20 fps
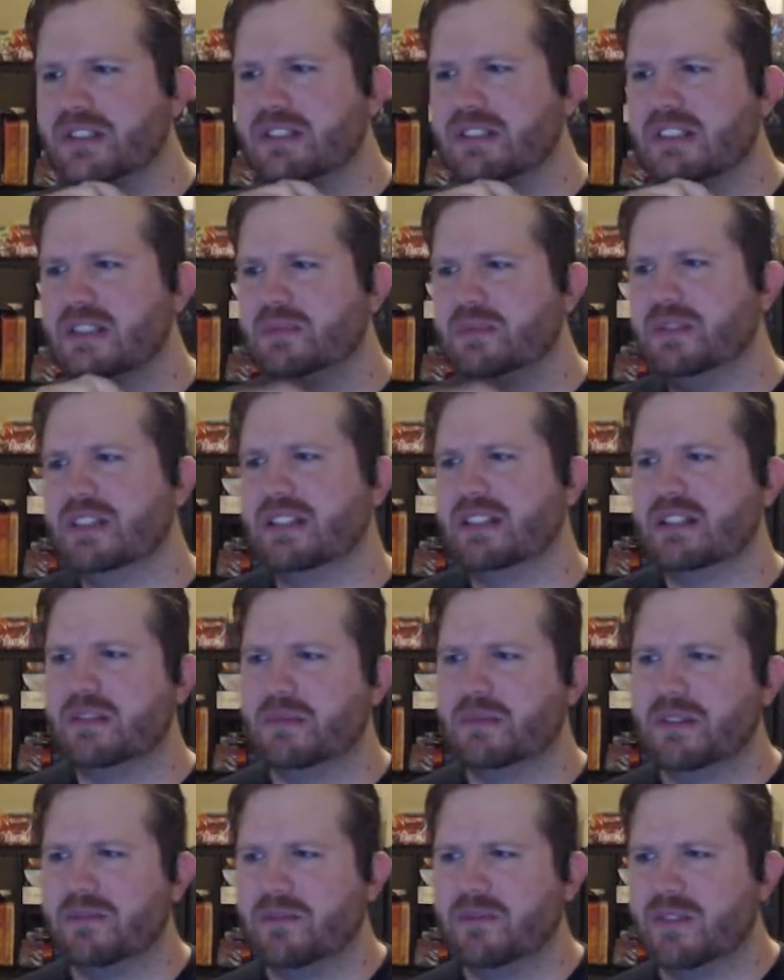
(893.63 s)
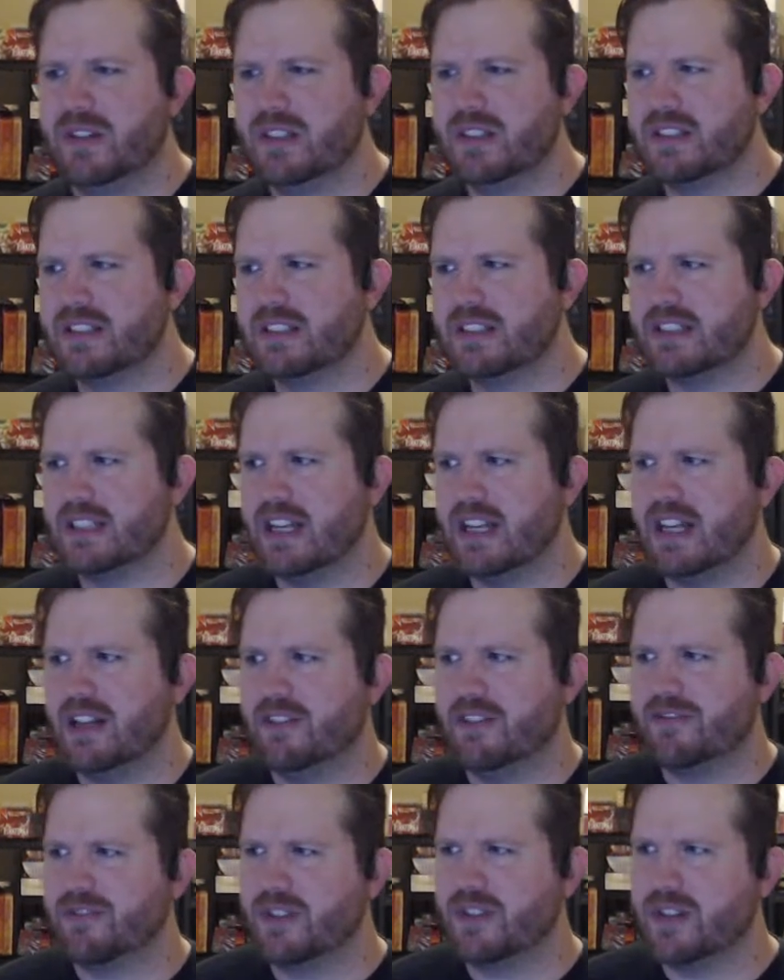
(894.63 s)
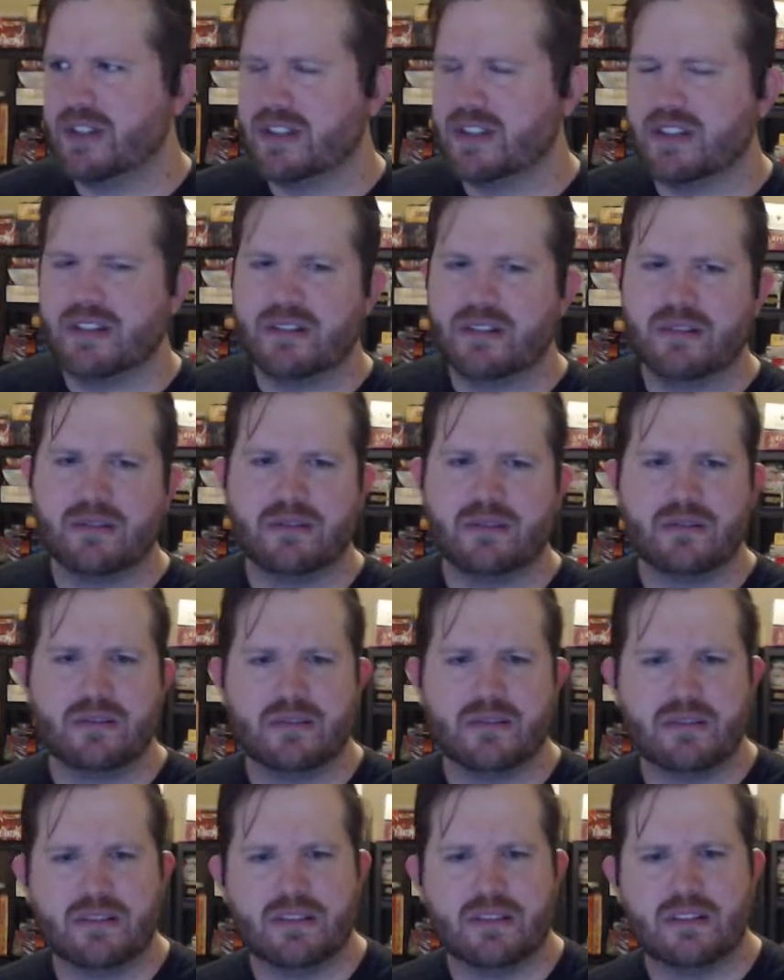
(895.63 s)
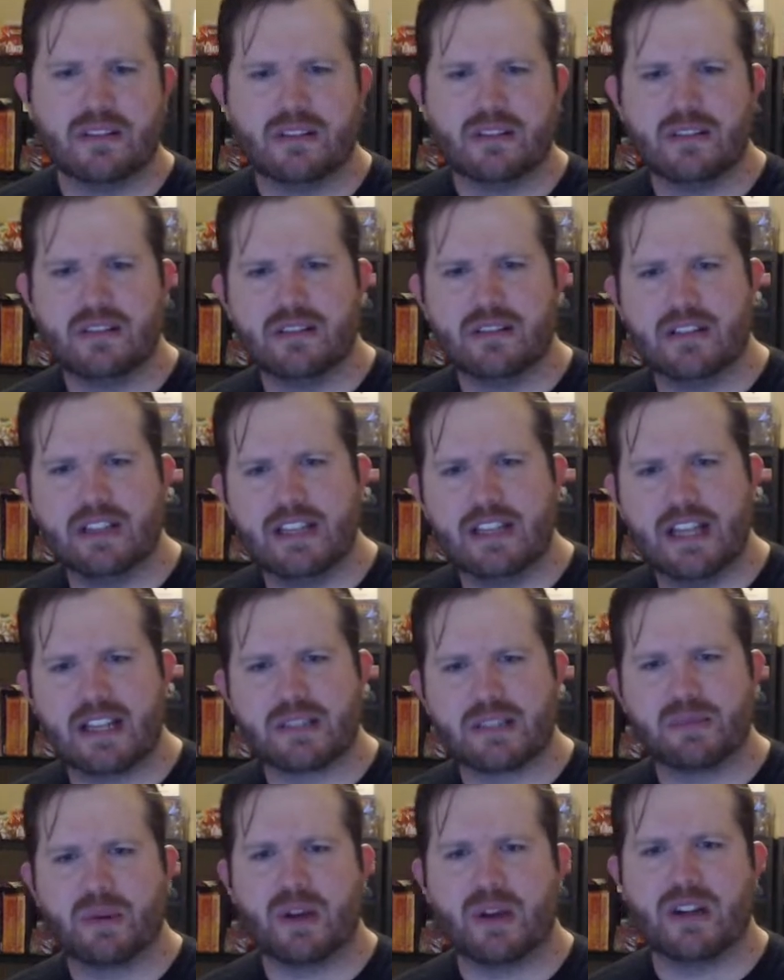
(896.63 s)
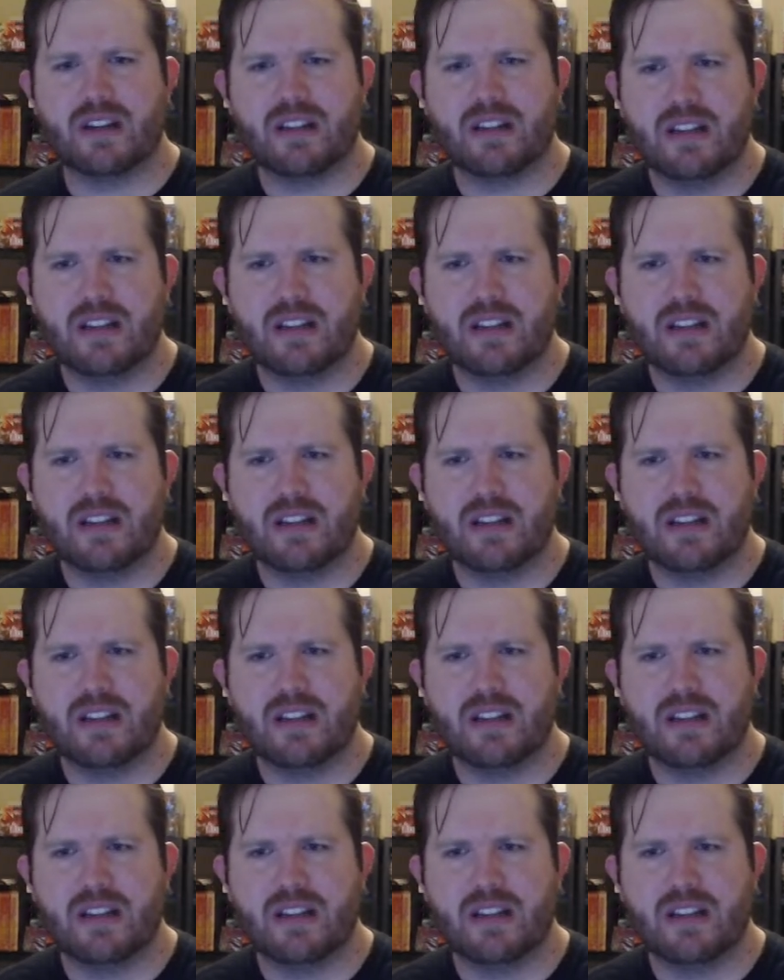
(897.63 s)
So let's be a little bit versatile for the next part.